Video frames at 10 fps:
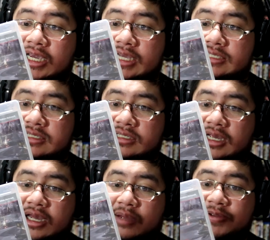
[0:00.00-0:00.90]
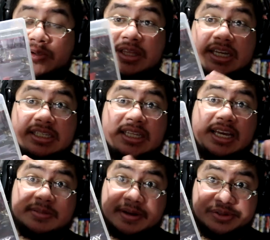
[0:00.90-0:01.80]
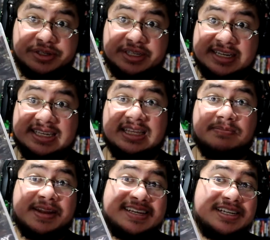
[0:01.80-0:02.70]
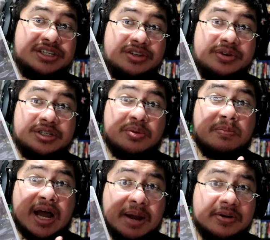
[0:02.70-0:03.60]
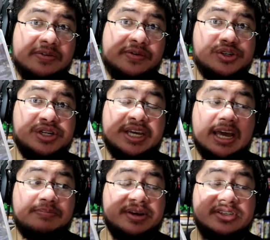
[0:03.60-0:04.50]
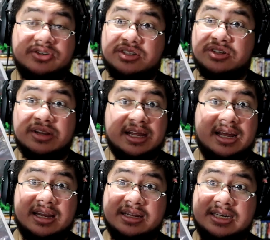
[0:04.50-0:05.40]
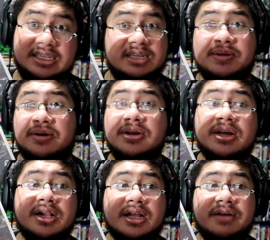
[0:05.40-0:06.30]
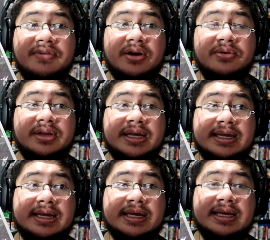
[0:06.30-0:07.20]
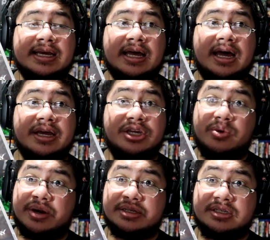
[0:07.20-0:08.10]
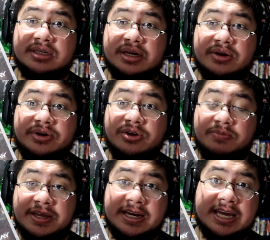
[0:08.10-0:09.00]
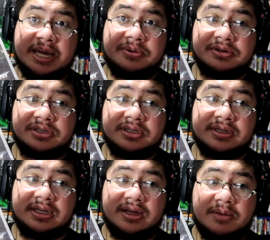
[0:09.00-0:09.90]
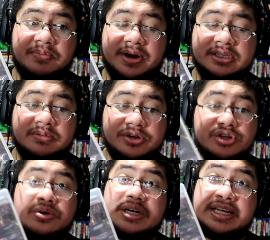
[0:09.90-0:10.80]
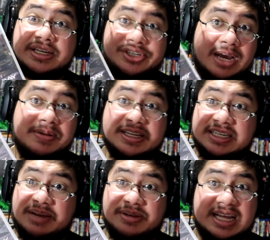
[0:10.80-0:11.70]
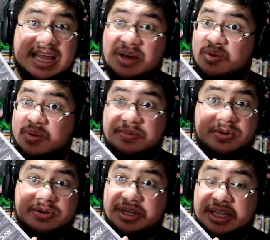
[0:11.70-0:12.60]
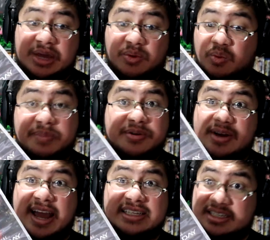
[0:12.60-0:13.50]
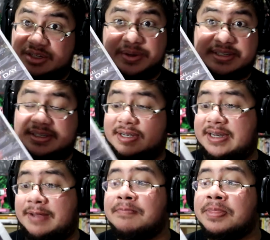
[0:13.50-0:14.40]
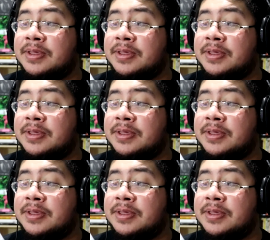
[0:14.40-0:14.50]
It's uh, between this and the Xbox 360. The PlayStation 3 is the more popular version to get because there's still a decent amount of not only uh, U.S. or European gamers, but the majority is Japanese gamers, and they will whip your they will whip your ass six ways to Sunday.